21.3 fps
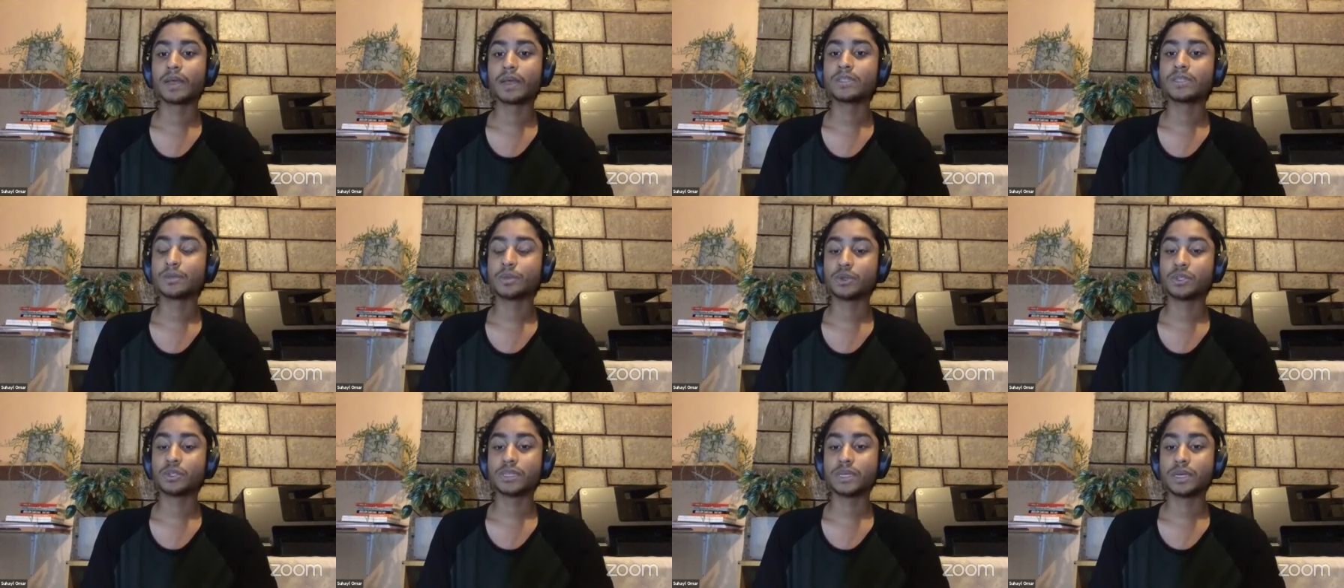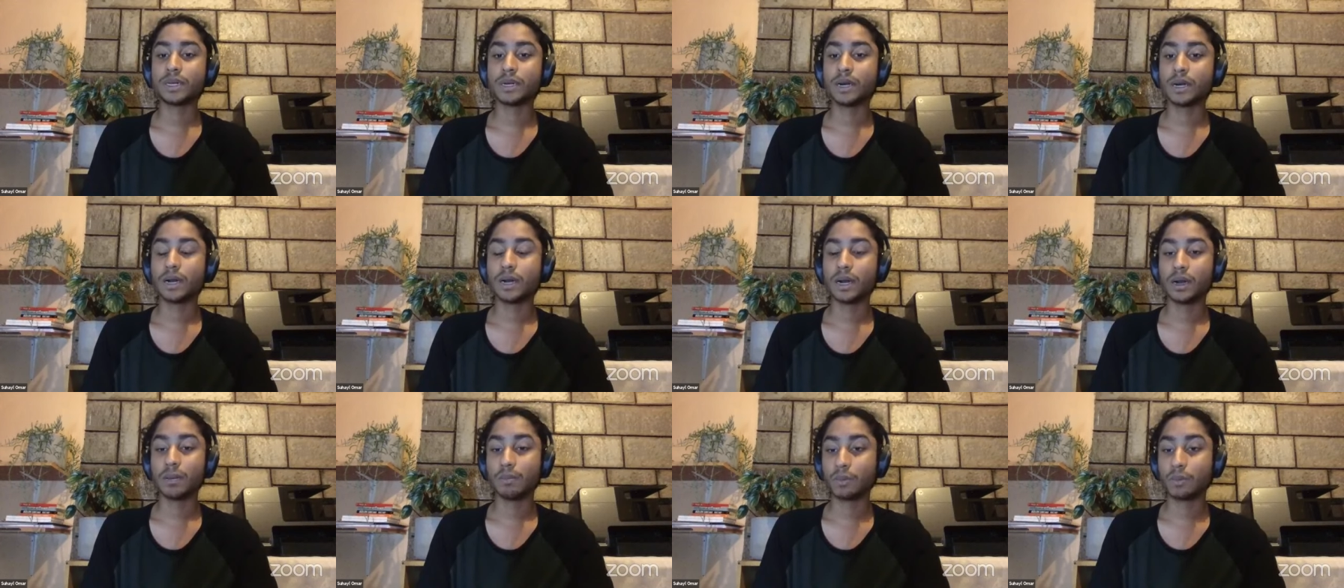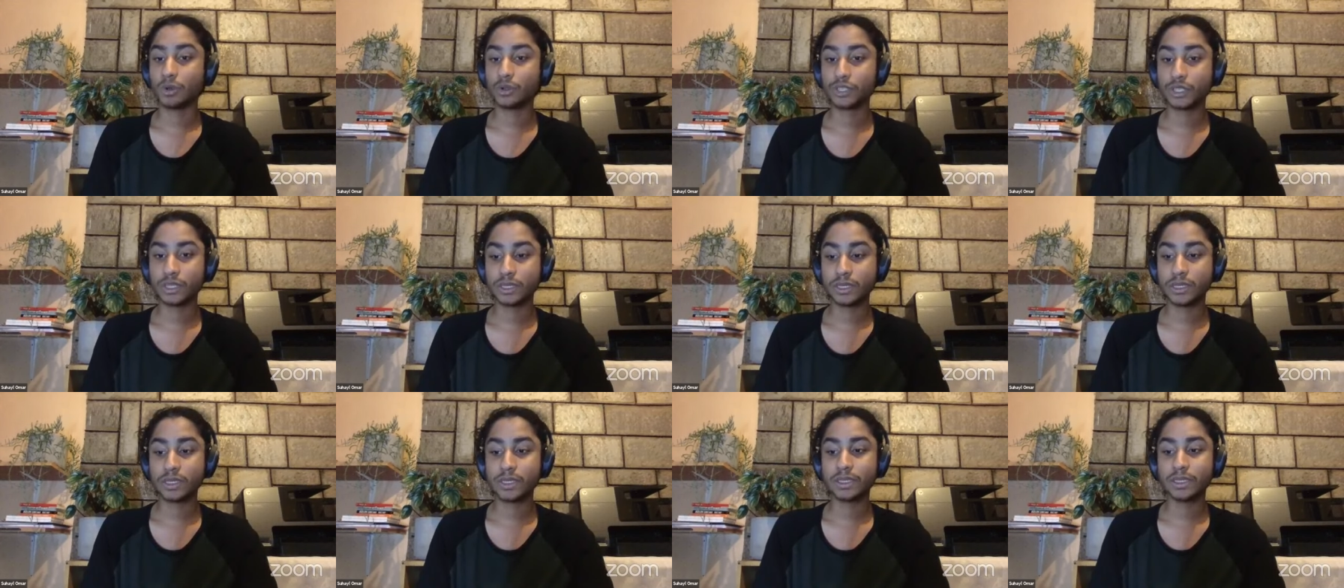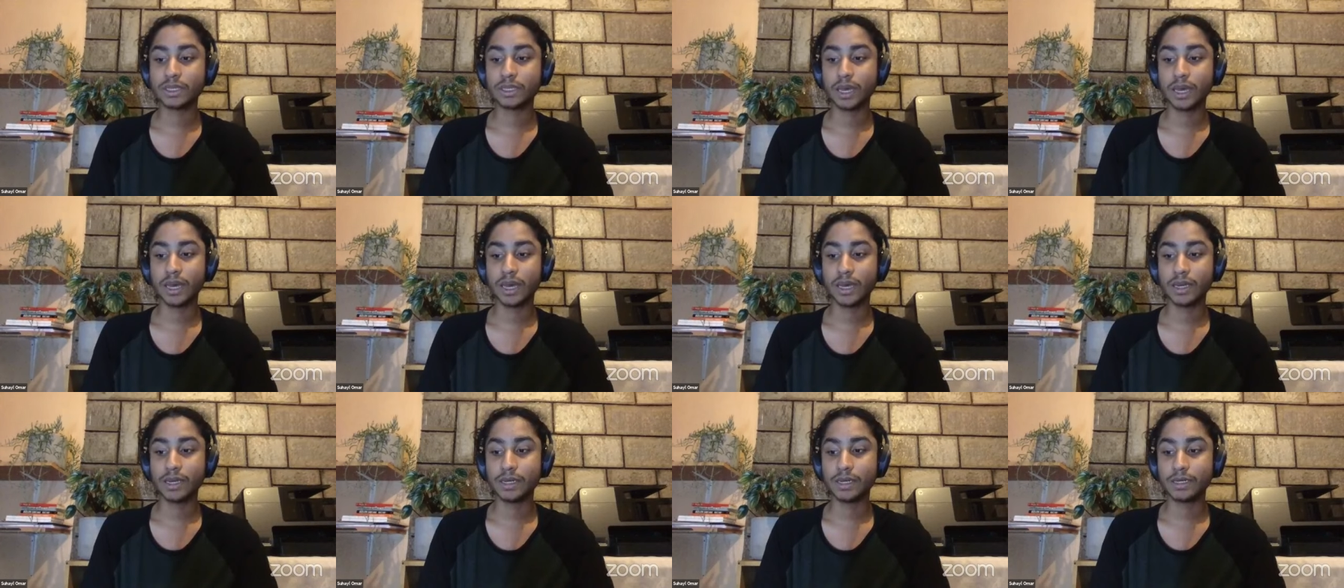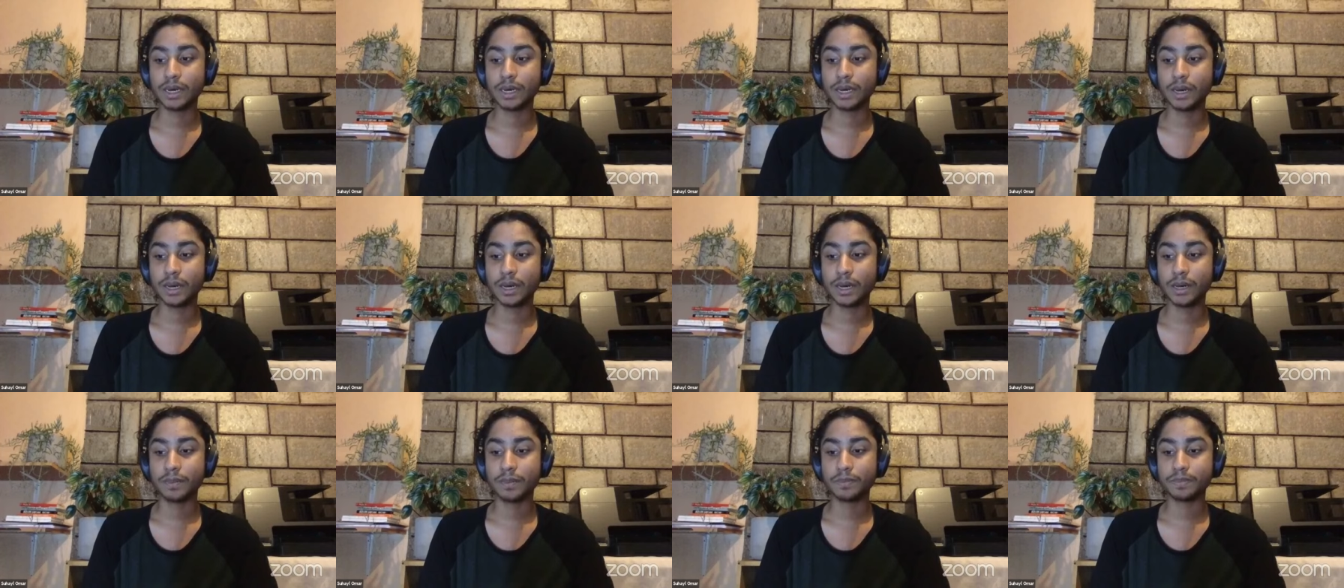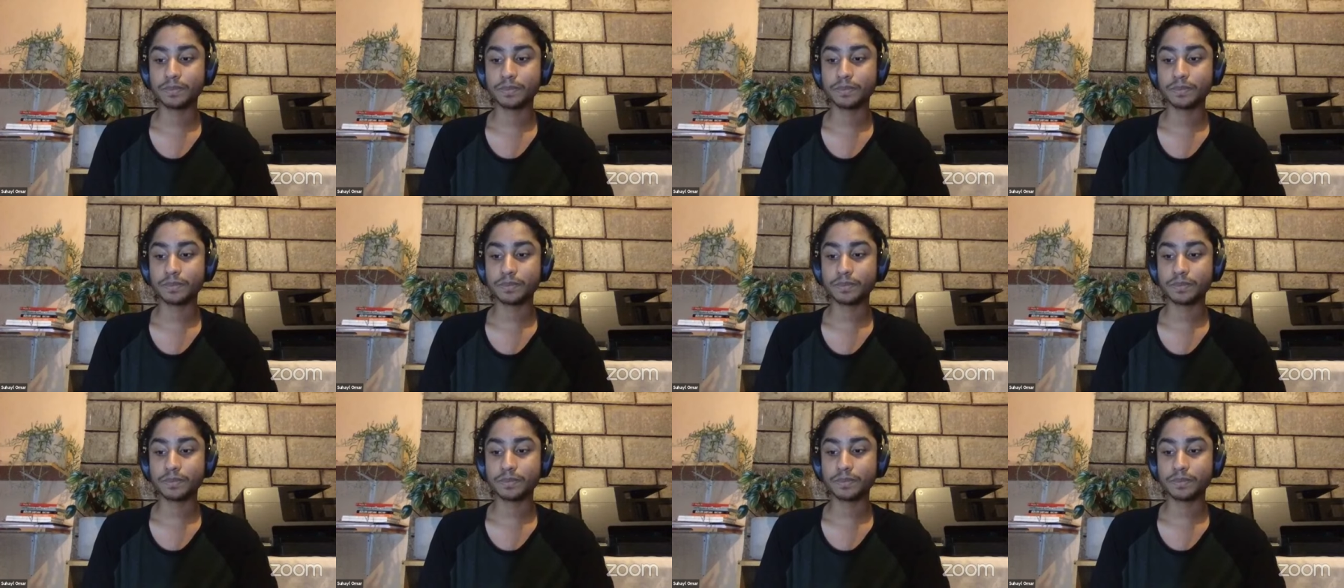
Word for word: supporting uh, logistics and um,